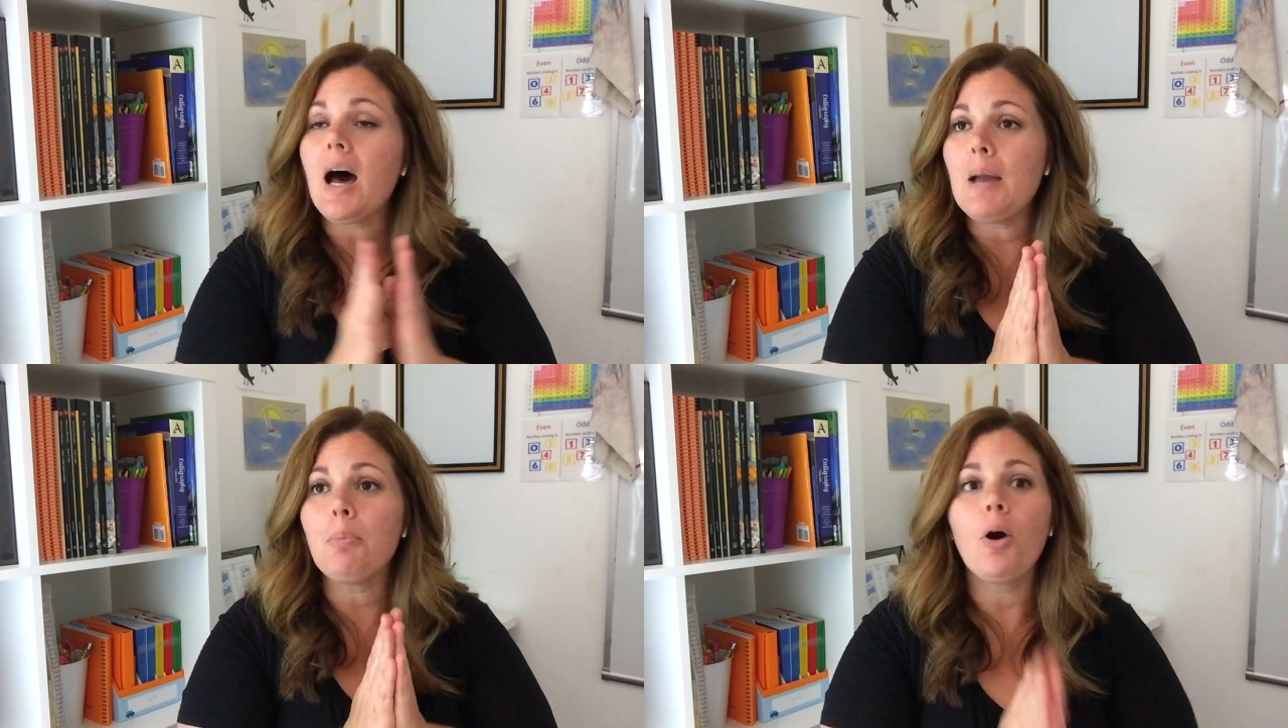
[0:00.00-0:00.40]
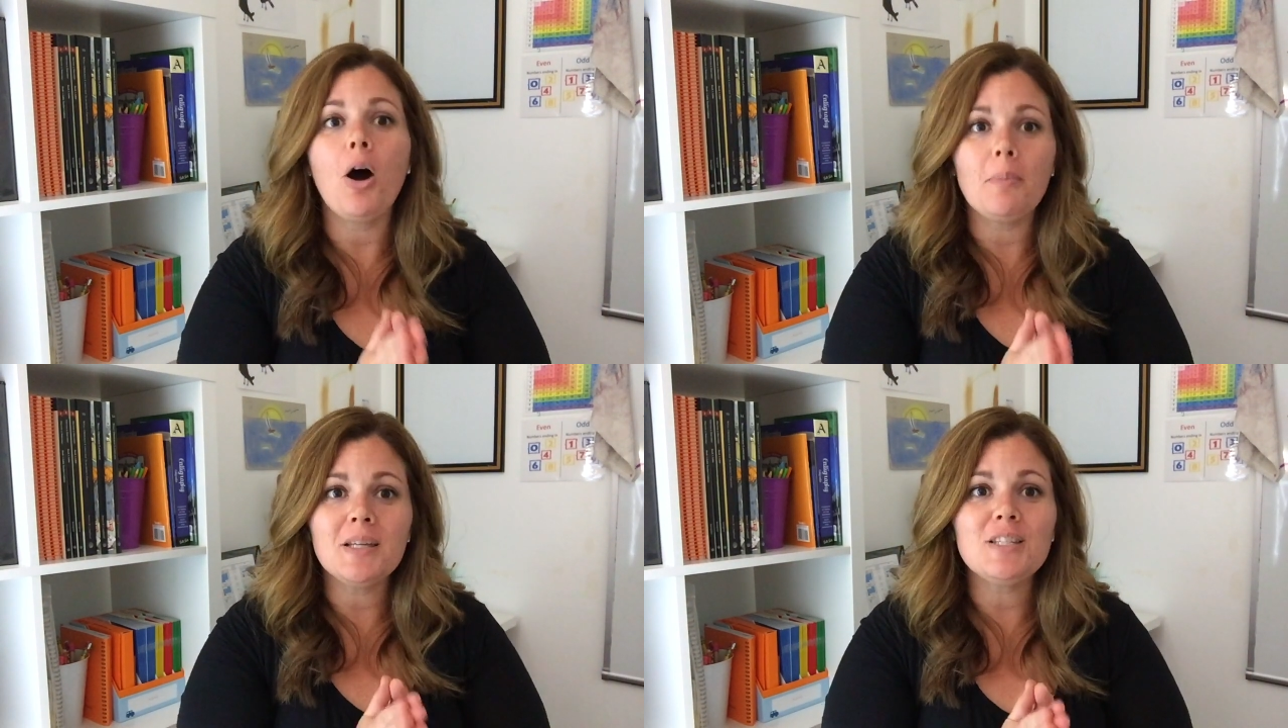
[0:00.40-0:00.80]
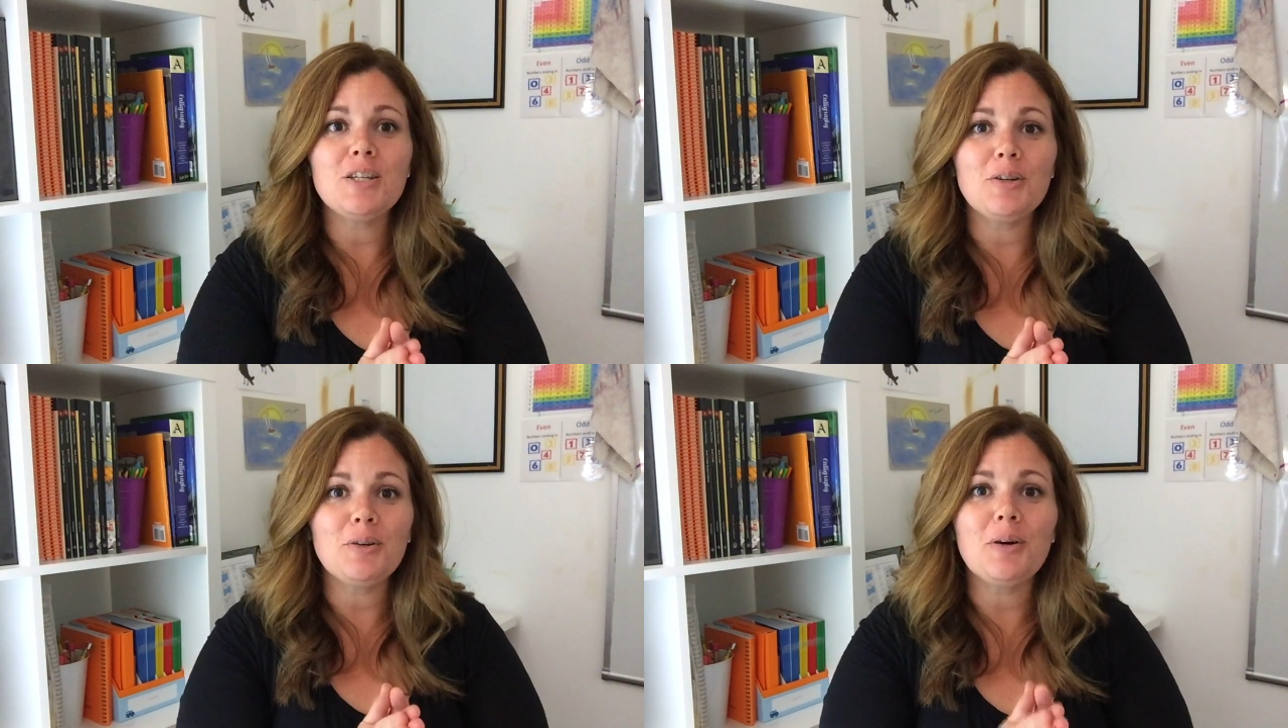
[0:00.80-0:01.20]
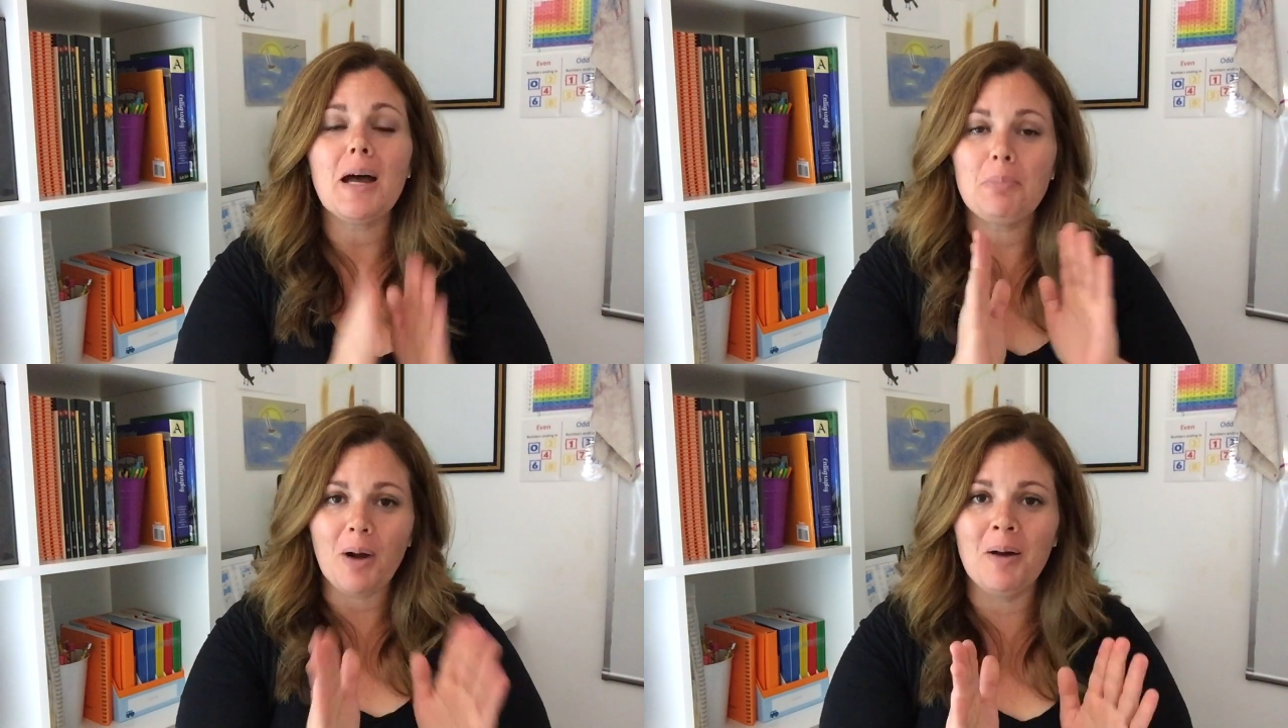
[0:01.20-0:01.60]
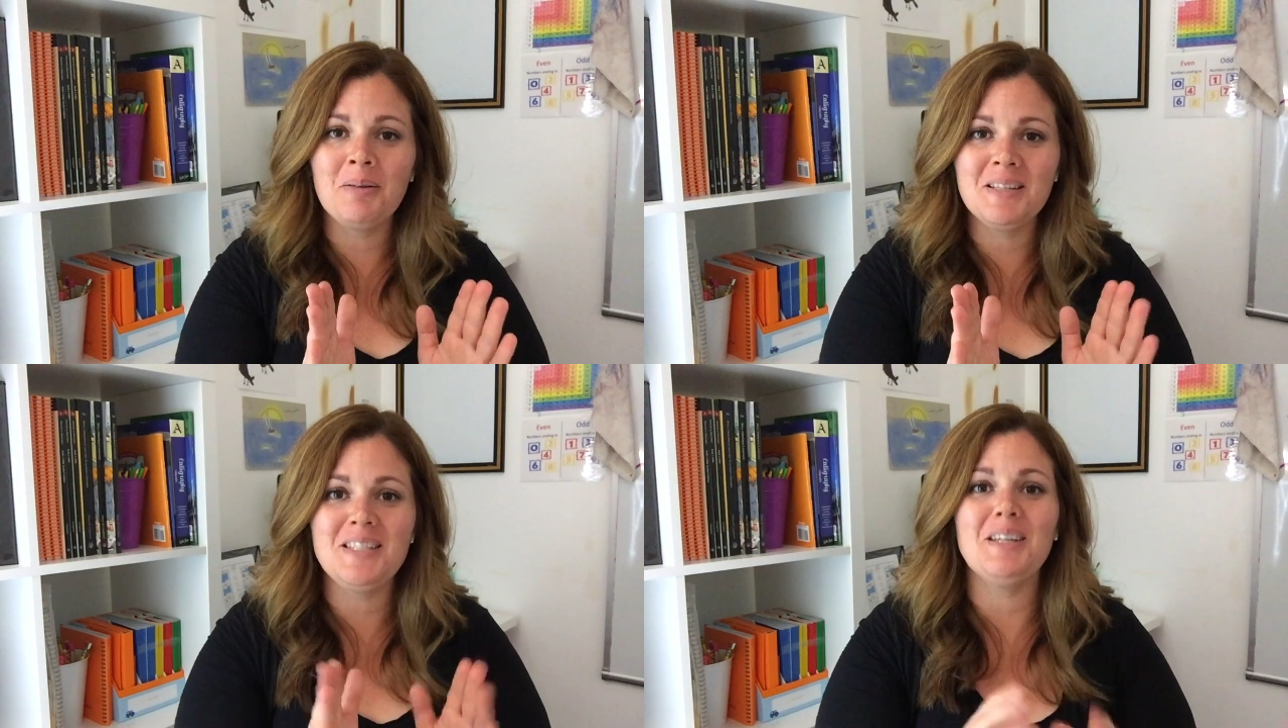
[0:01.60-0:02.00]
I promise you,
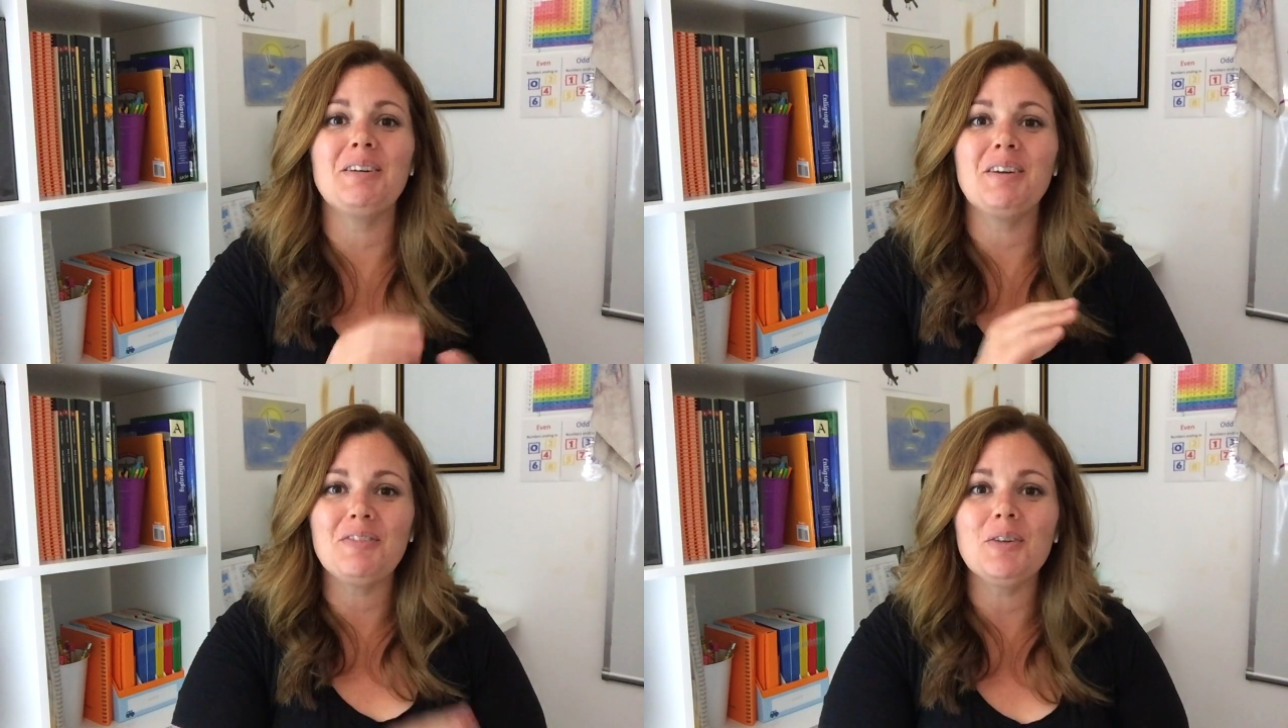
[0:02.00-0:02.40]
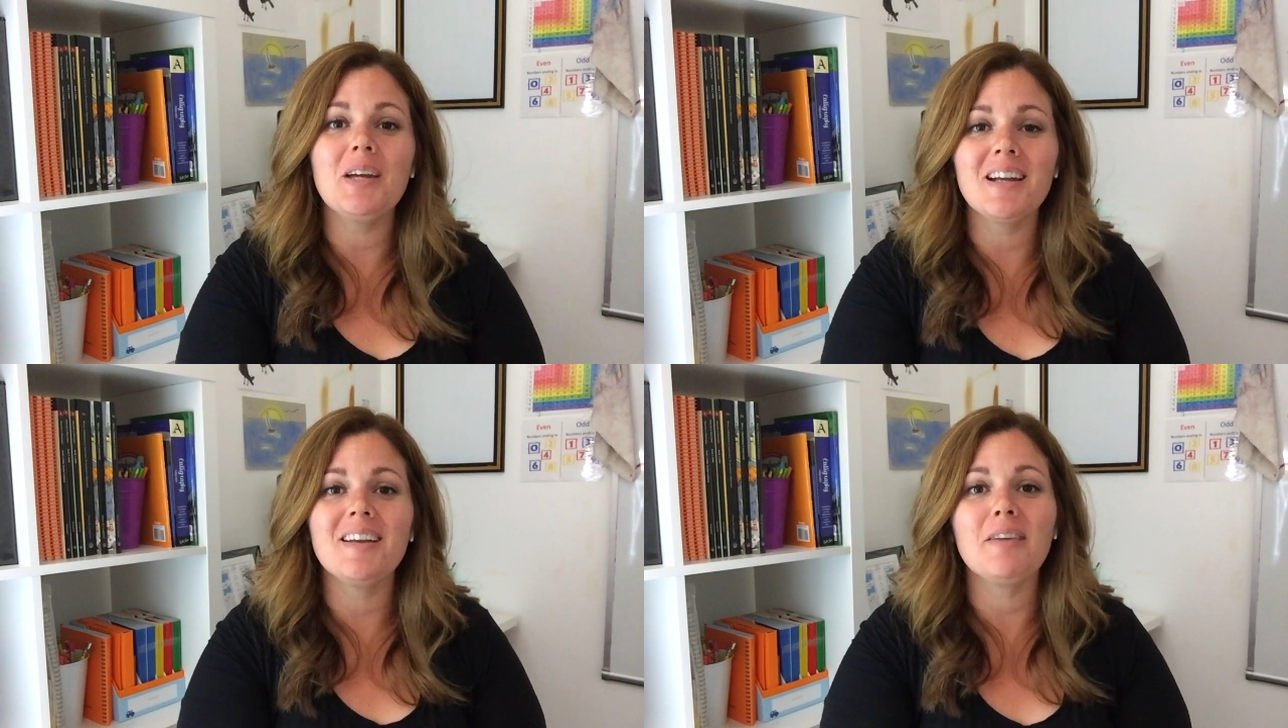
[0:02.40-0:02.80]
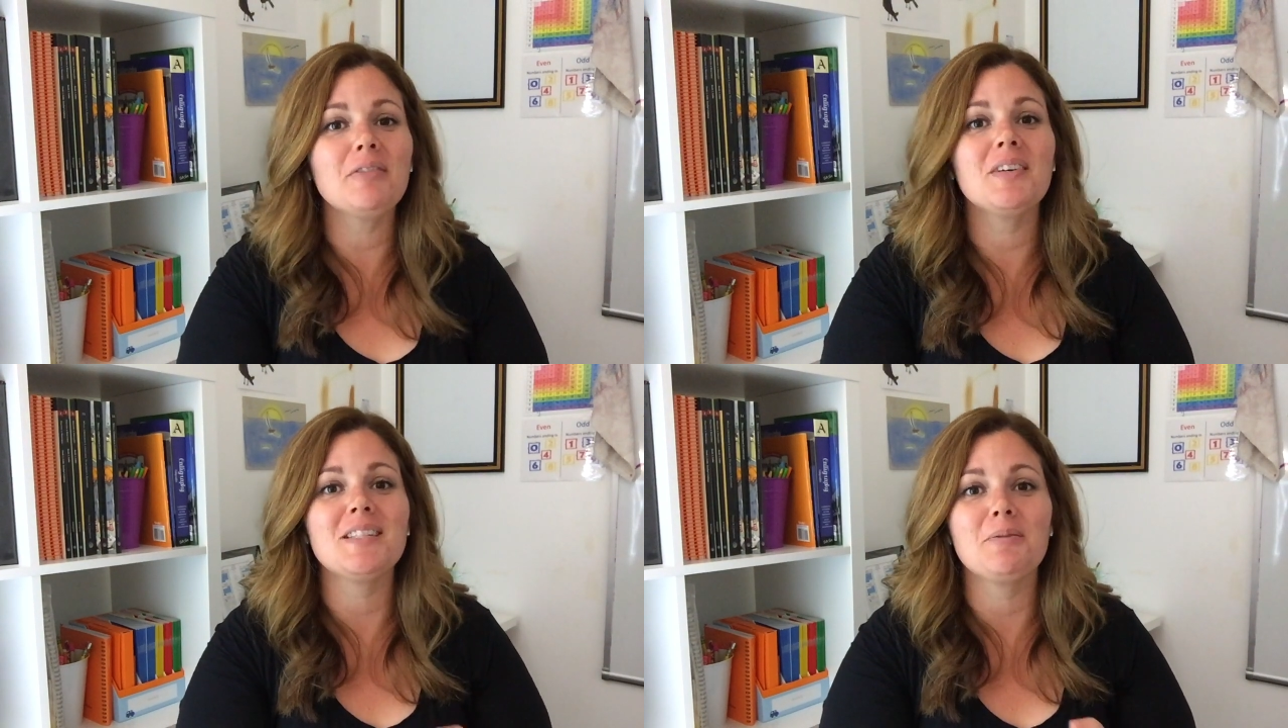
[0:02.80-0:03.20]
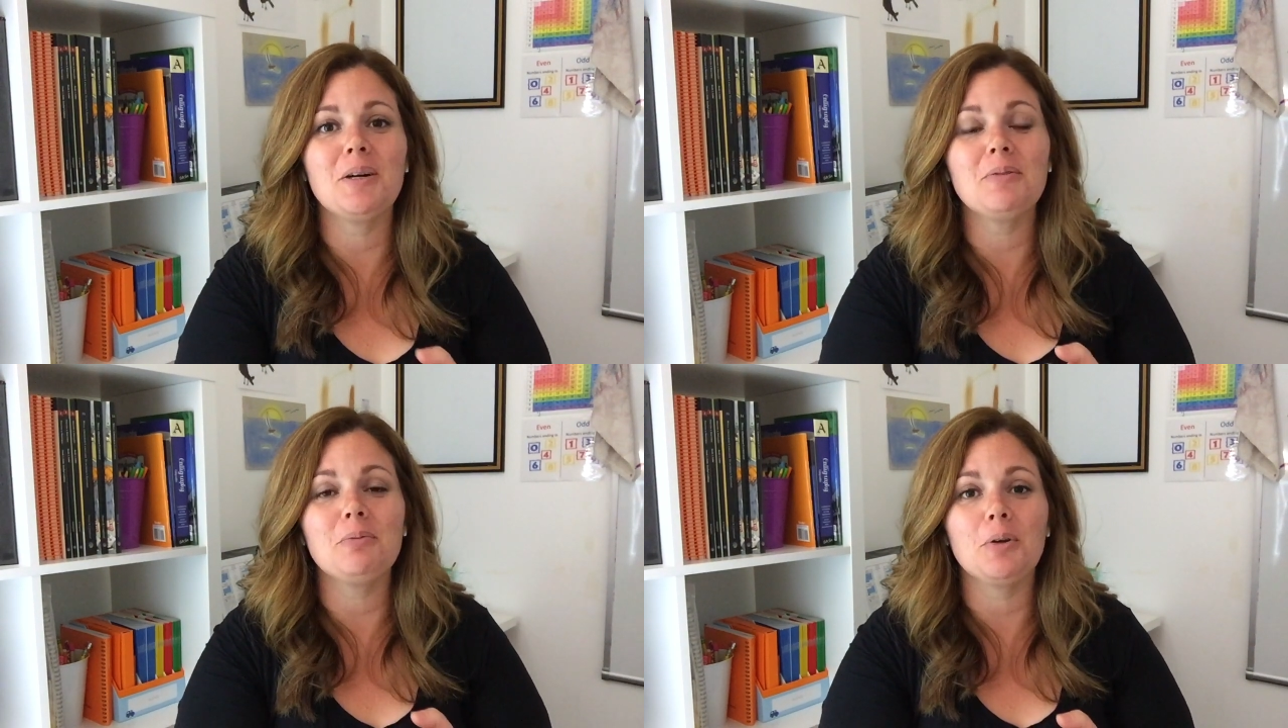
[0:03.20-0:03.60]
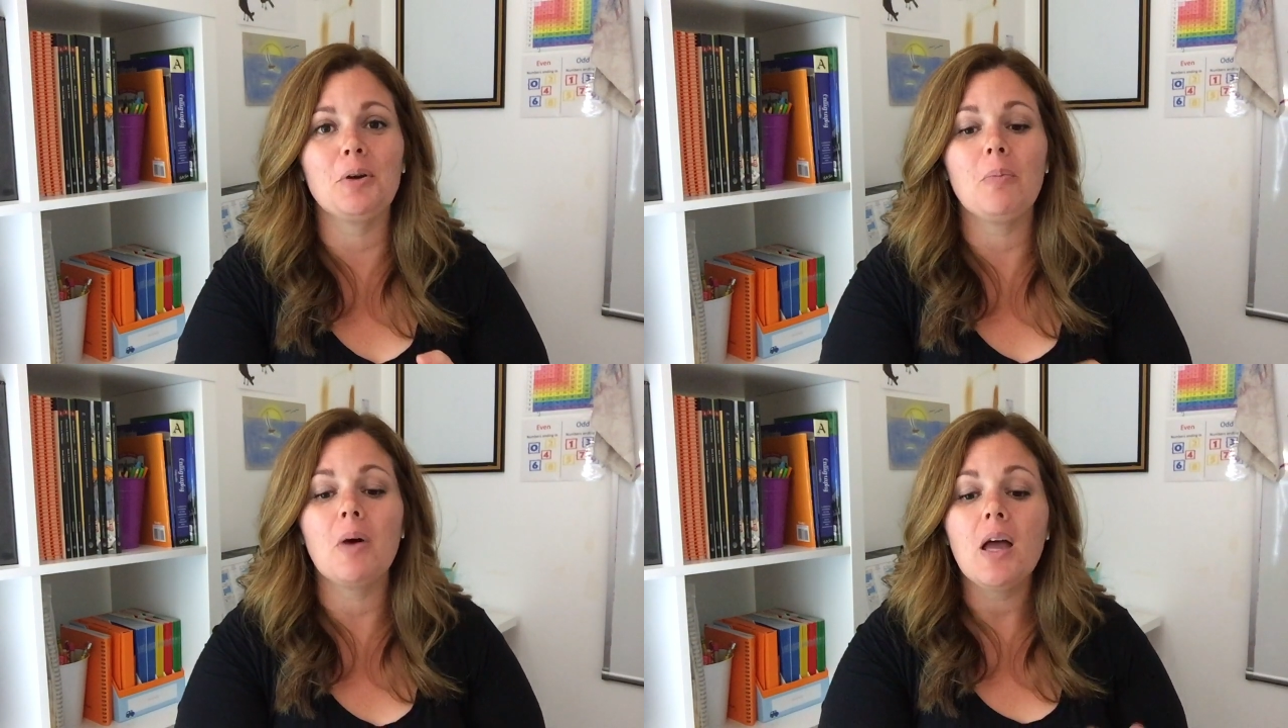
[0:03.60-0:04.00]
if you get enough of us in one
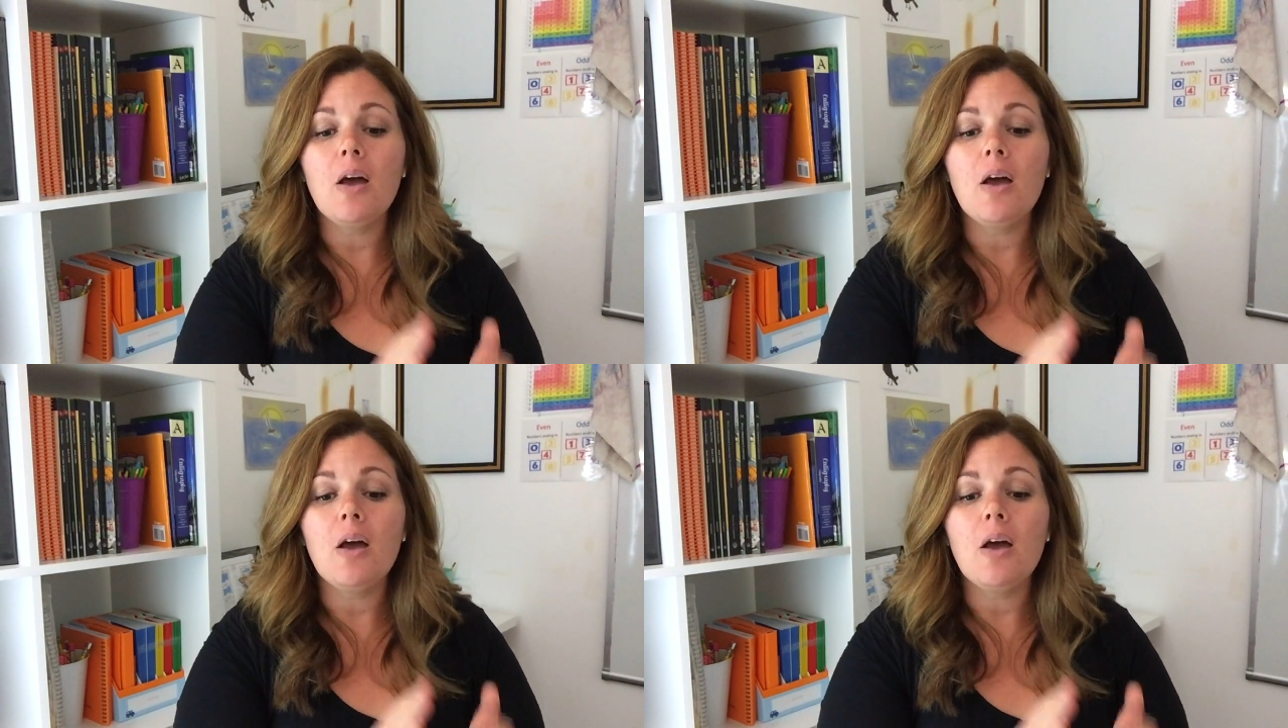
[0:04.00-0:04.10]
room,